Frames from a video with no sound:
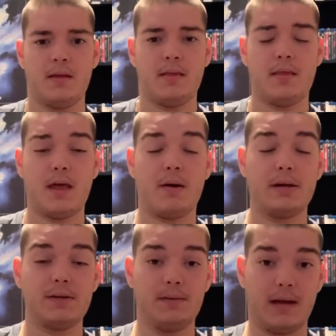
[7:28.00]
Now,
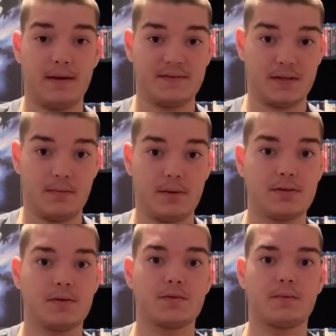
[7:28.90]
I do have some
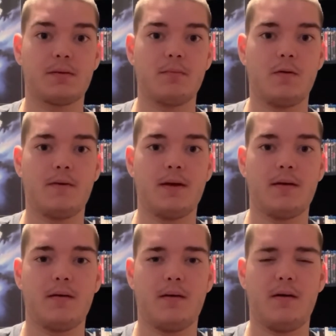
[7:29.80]
issues with the
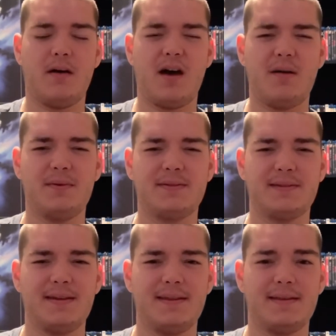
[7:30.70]
movie. I would
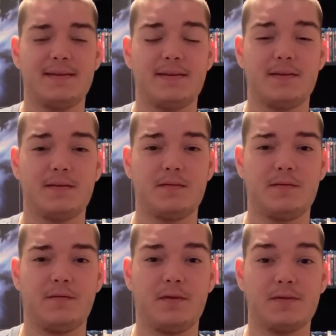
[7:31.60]
say that
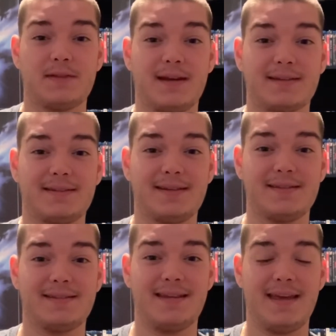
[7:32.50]
the first act
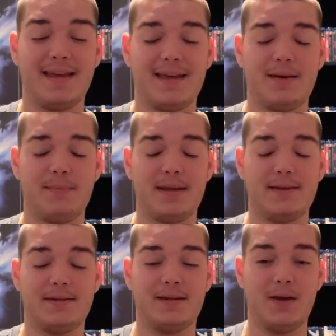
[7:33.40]
does take a
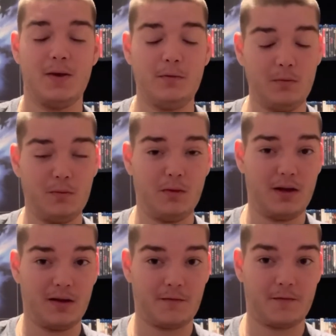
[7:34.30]
bit too
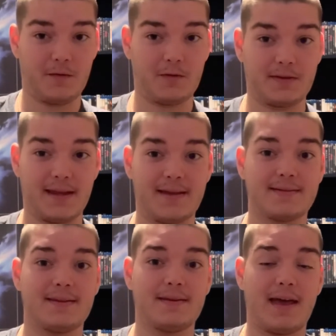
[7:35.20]
long for
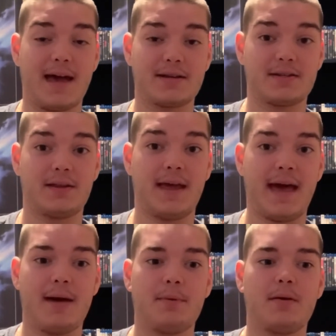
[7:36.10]
things to actually
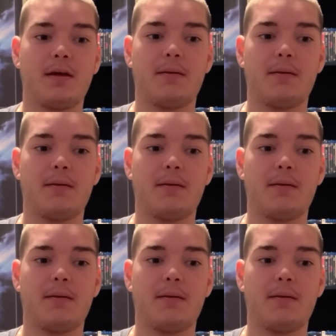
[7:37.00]
happen.